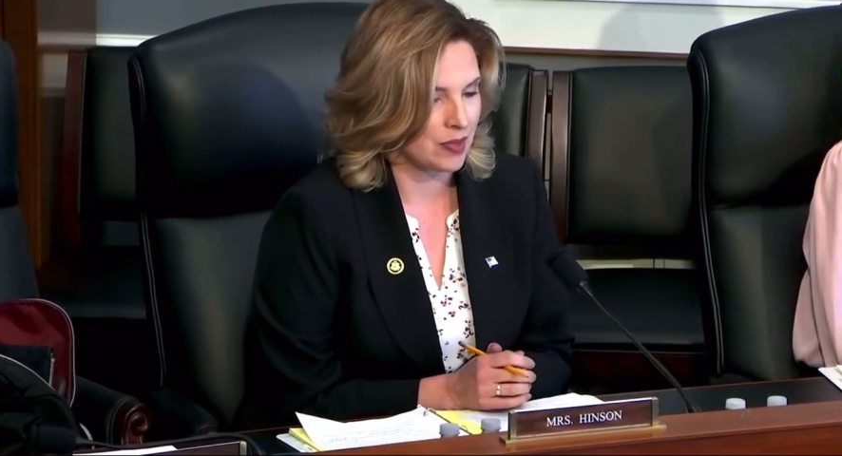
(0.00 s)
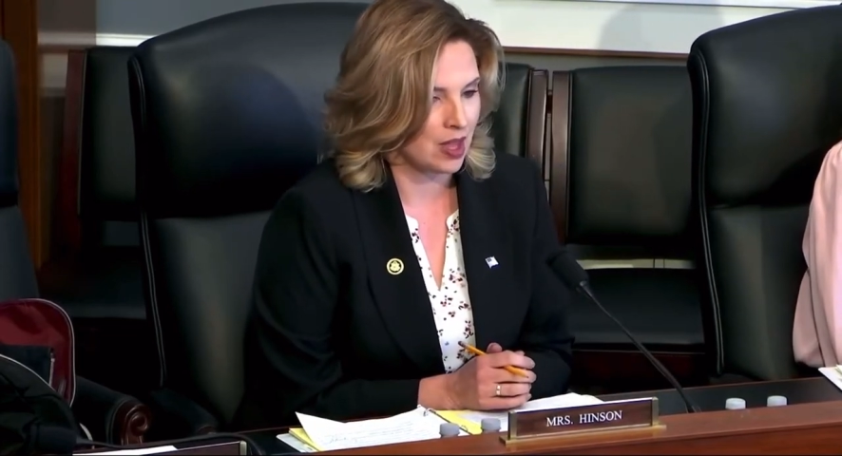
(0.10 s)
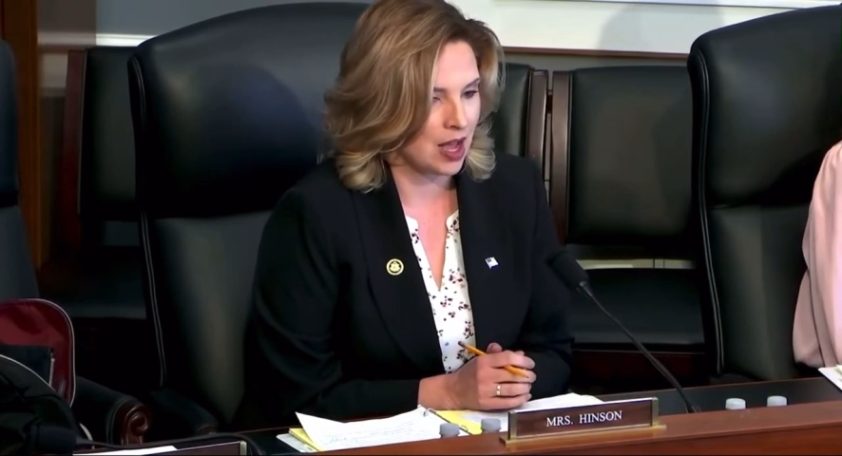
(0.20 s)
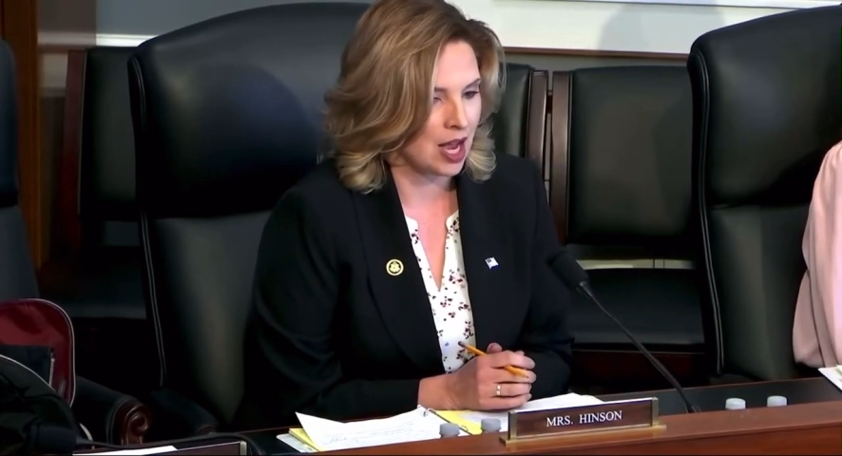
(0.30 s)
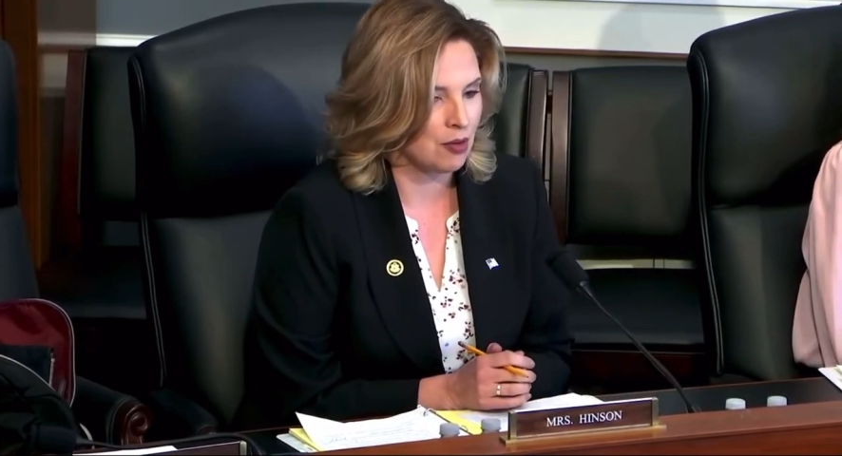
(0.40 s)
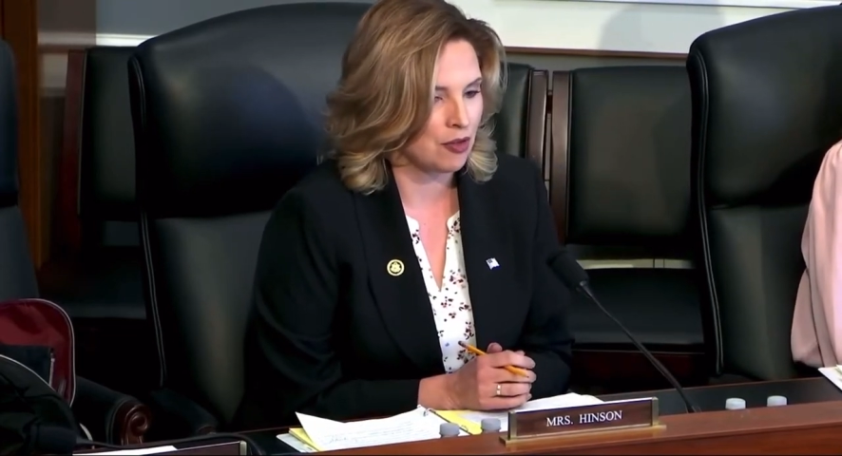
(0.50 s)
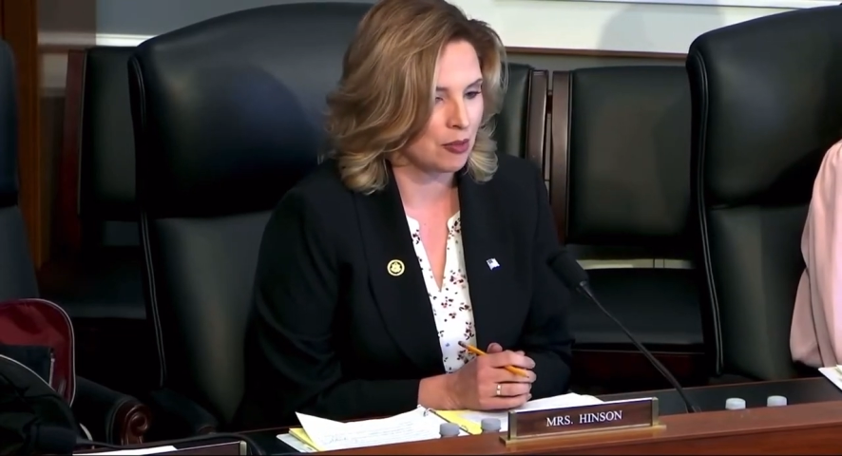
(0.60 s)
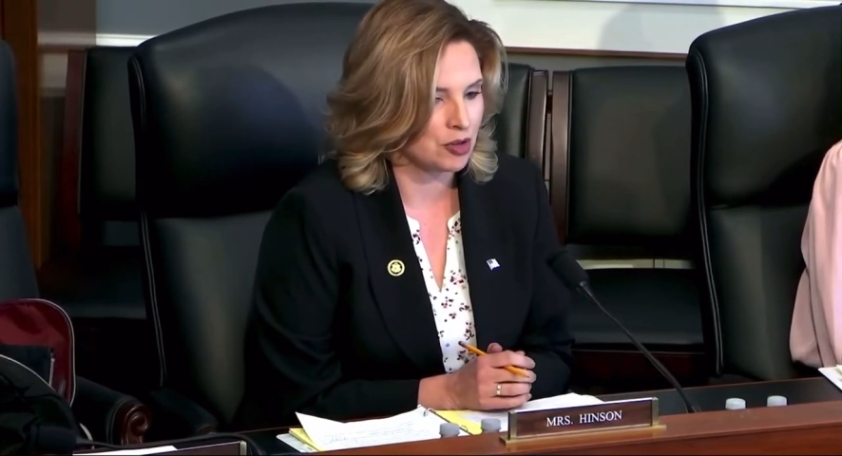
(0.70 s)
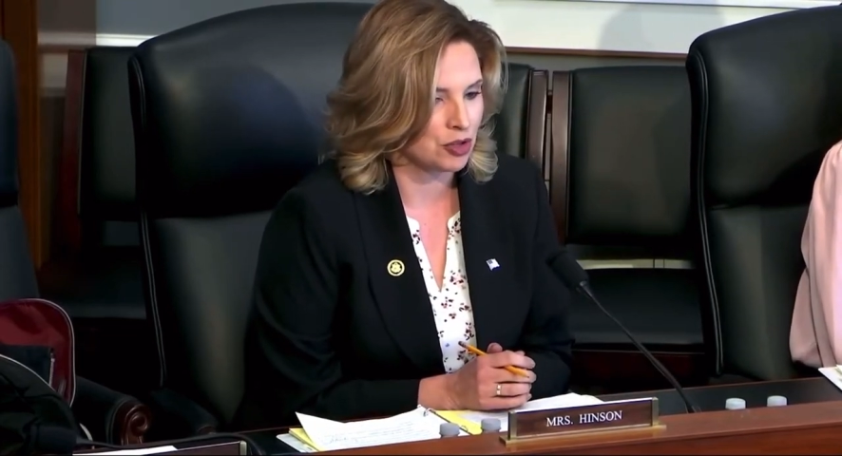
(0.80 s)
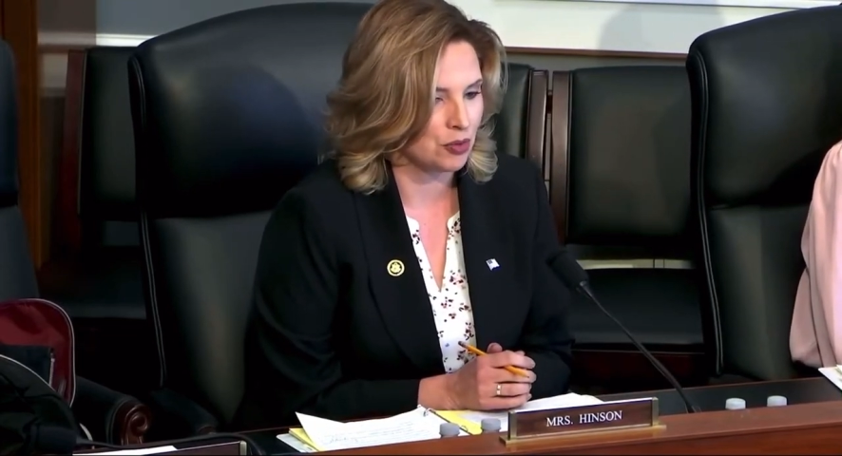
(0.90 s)
Iowa
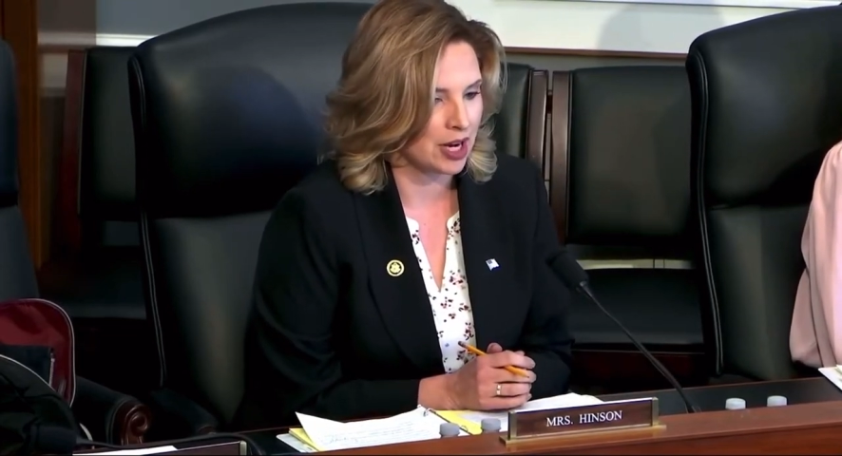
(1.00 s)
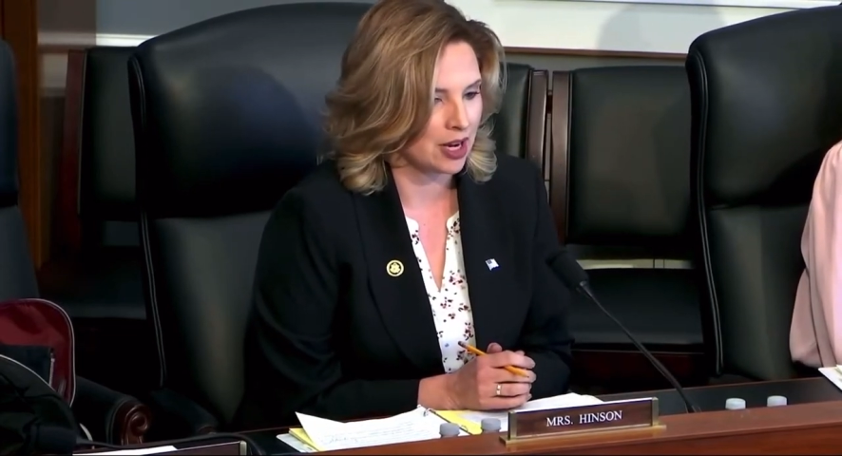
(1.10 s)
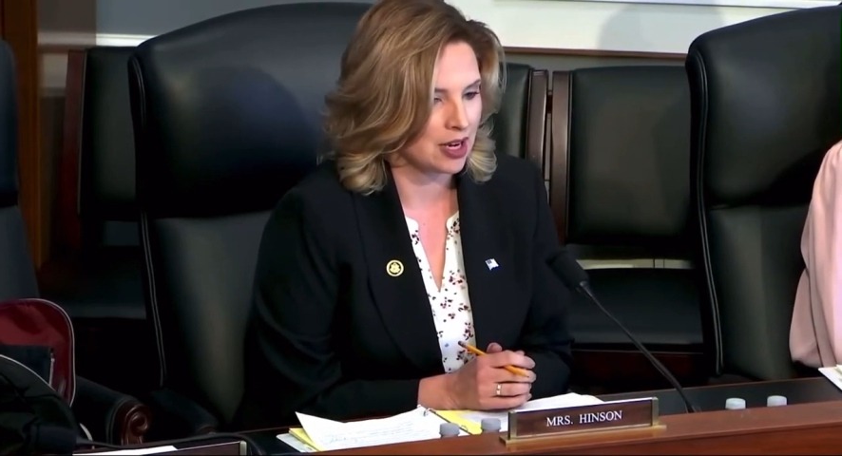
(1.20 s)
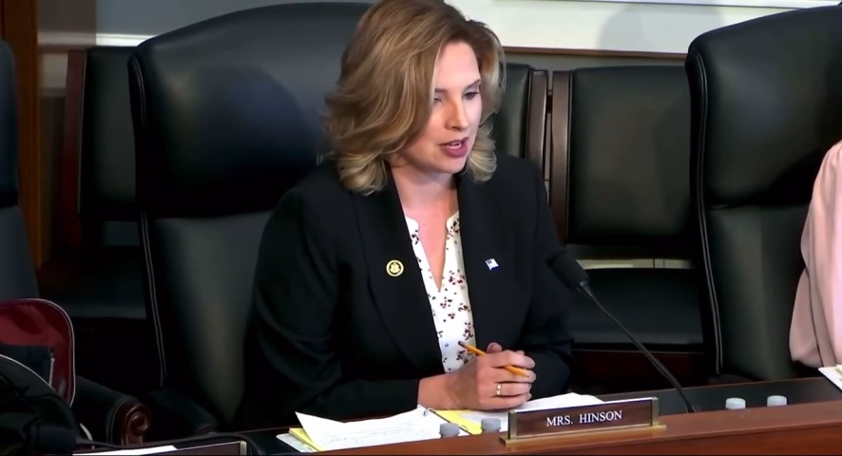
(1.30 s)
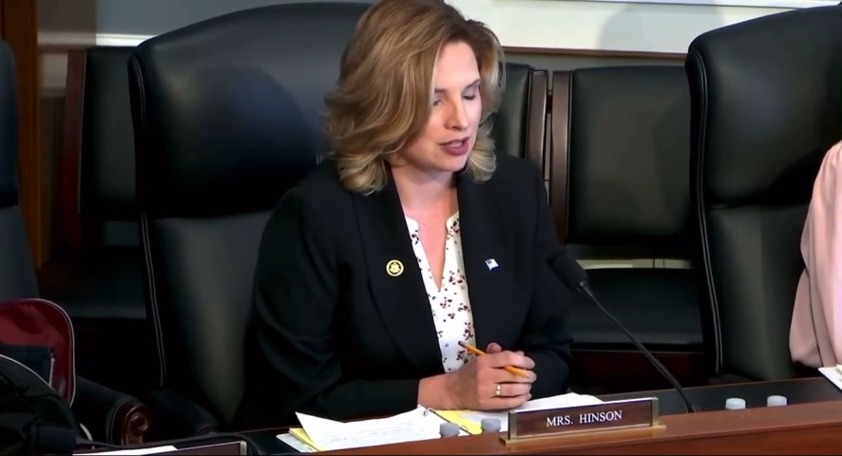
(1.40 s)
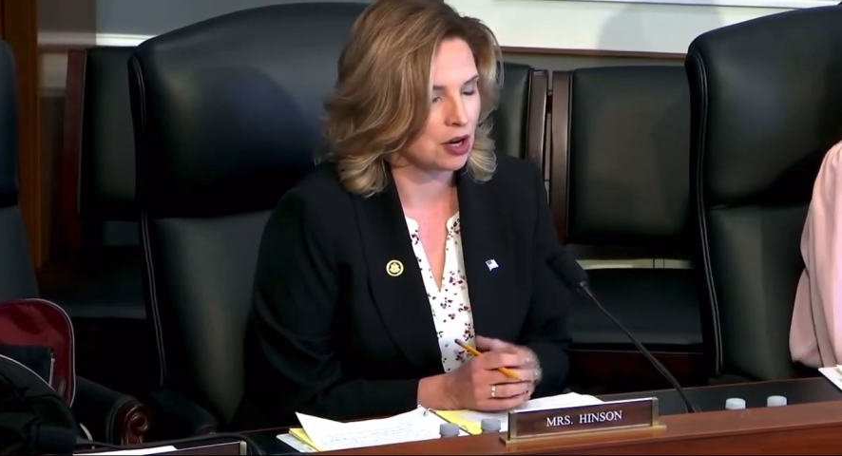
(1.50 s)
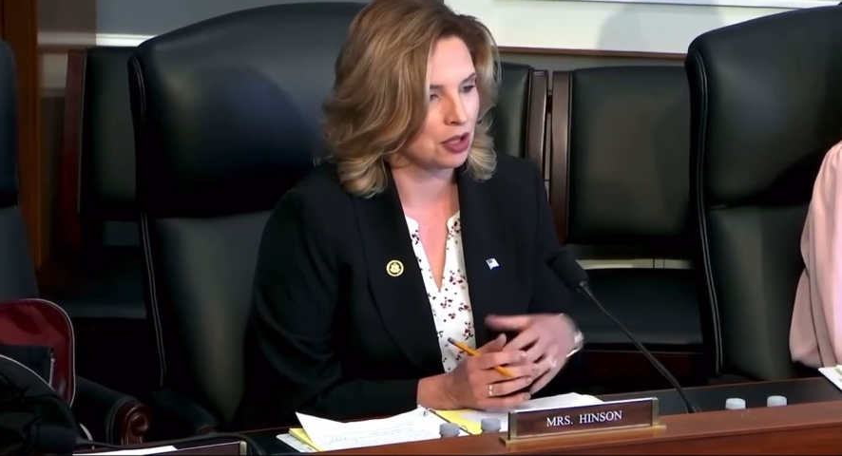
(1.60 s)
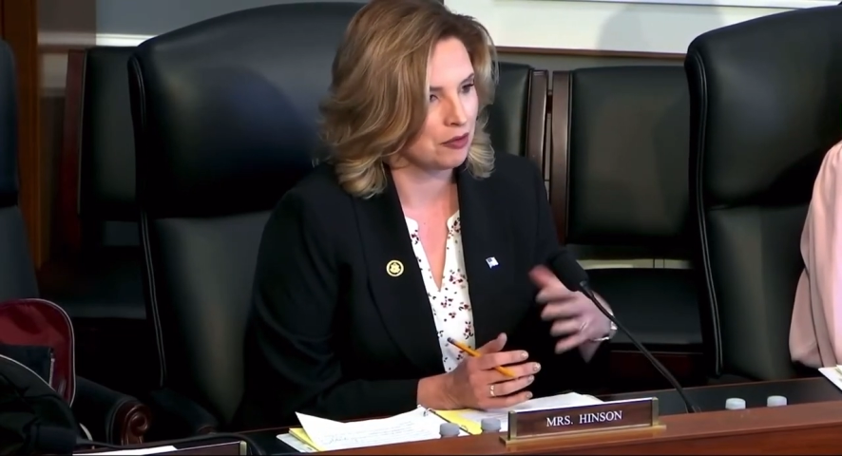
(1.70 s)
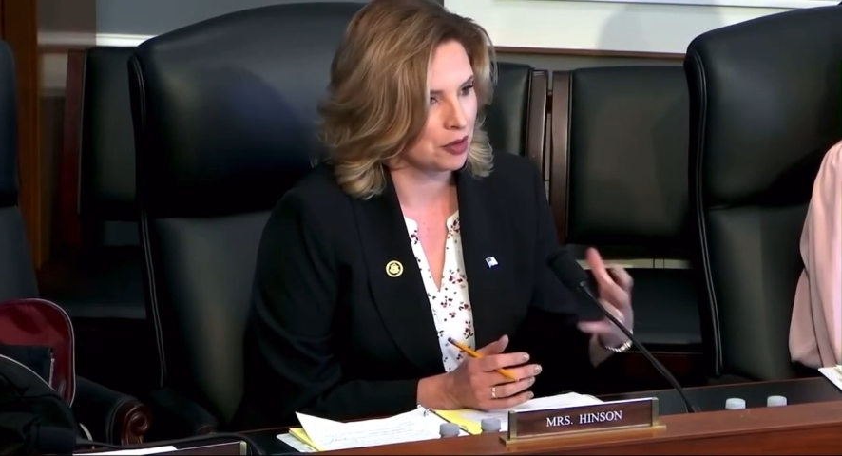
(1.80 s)
farmers are recognized not only for